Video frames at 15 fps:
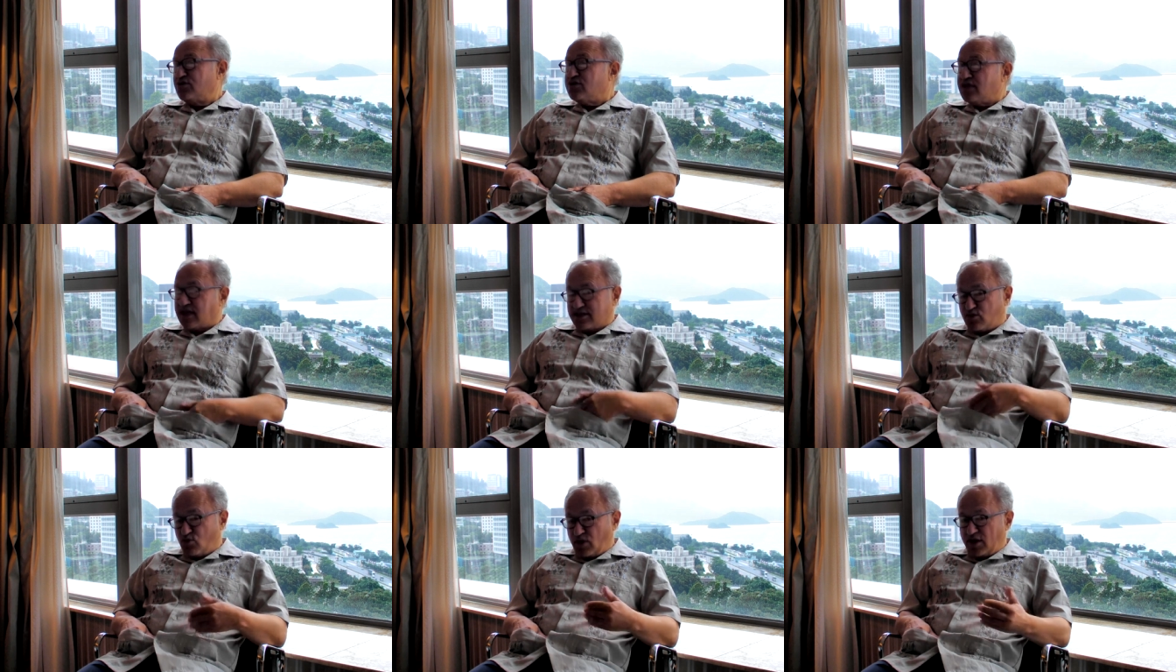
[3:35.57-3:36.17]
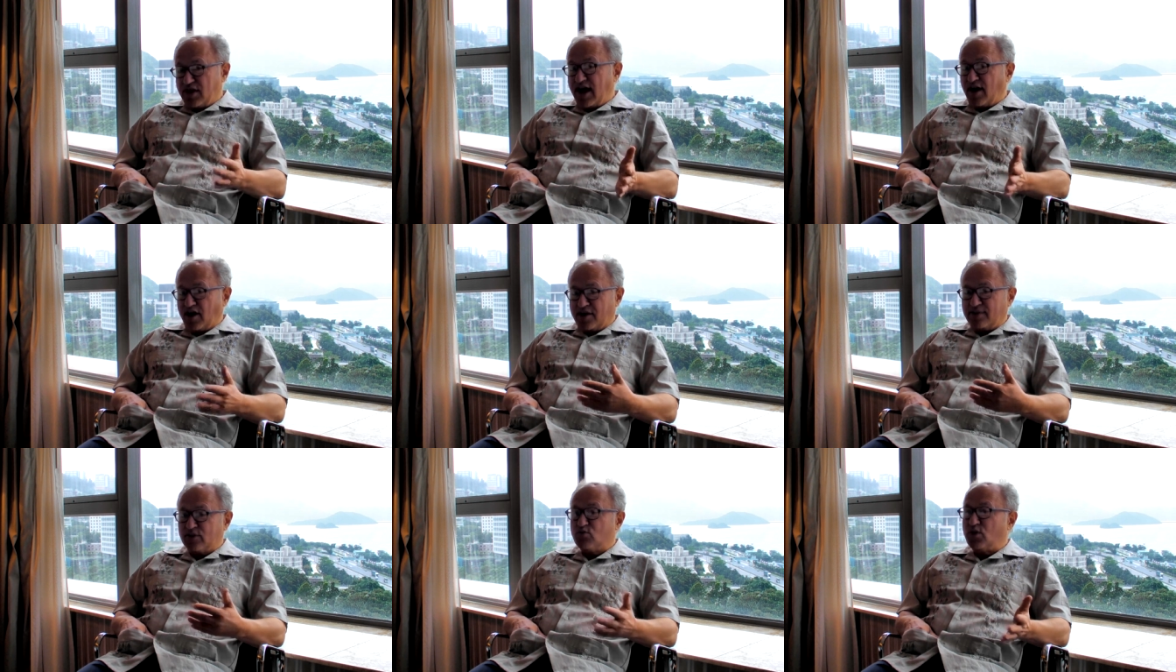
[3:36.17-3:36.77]
that the
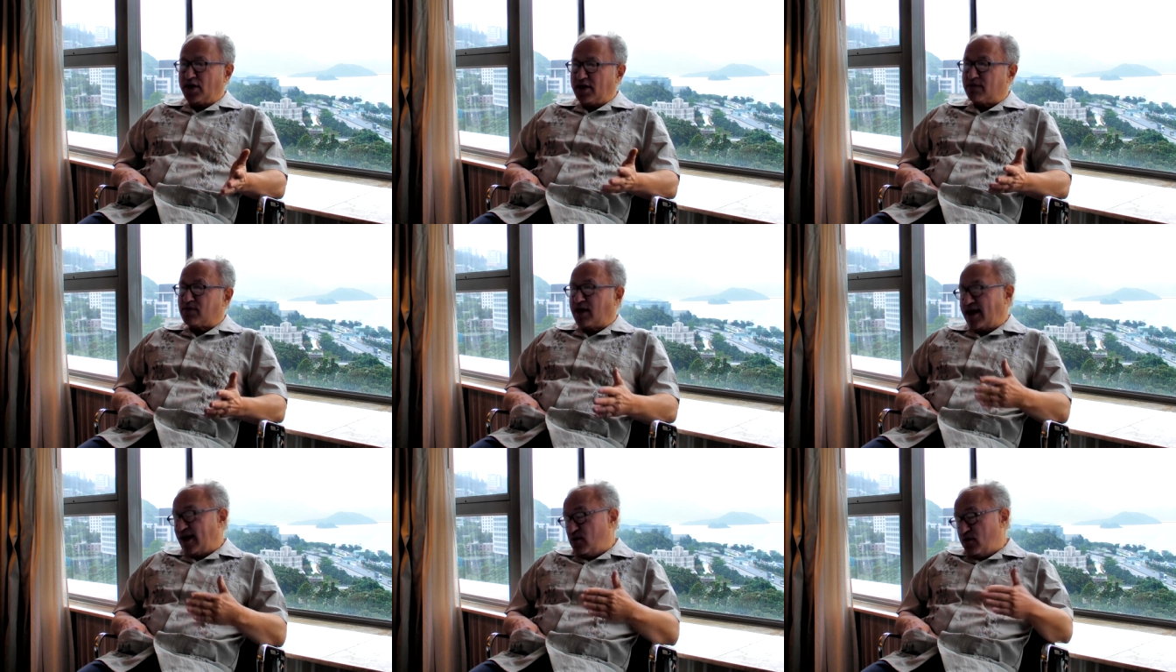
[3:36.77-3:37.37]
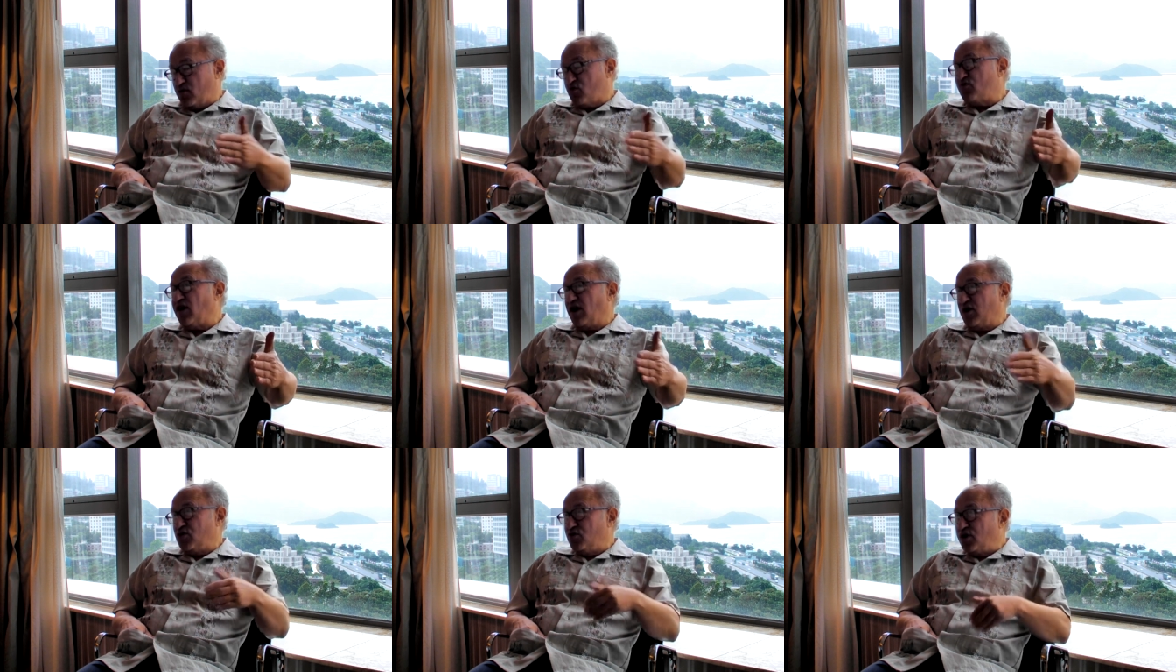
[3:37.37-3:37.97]
arguments really apply however
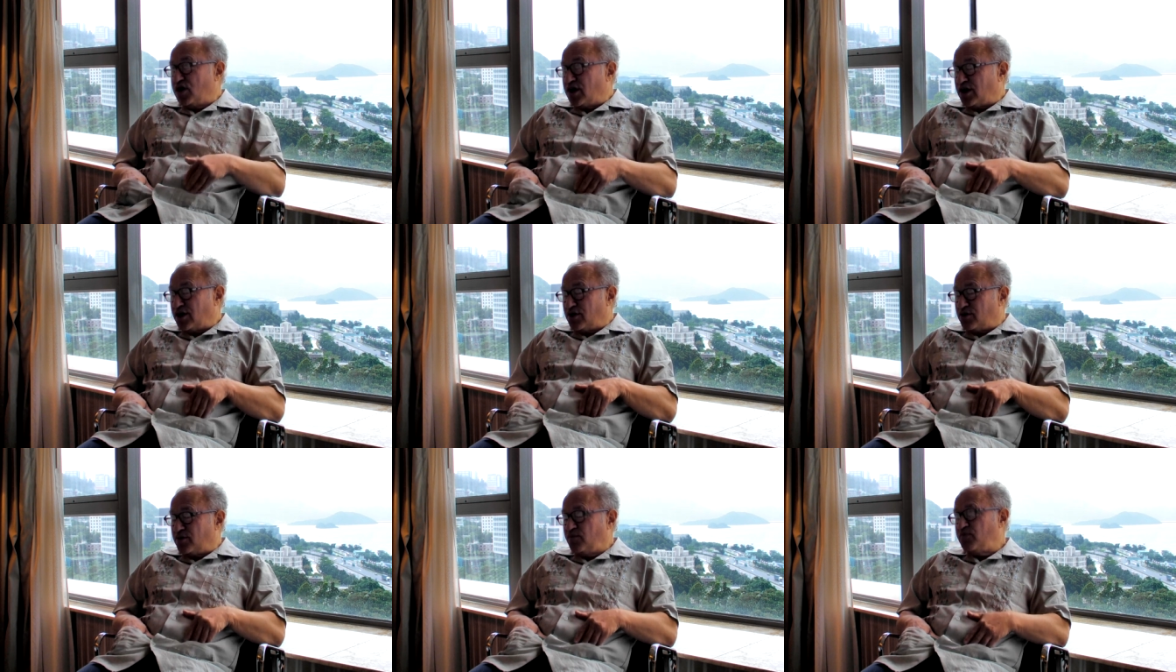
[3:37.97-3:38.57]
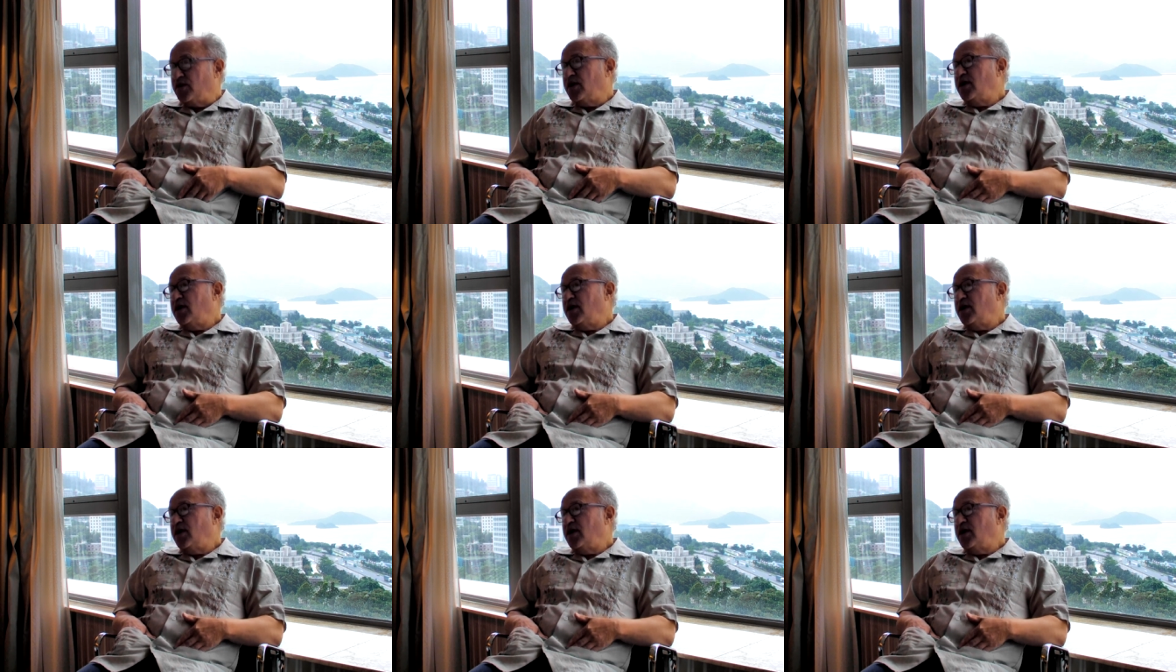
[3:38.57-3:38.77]
far you go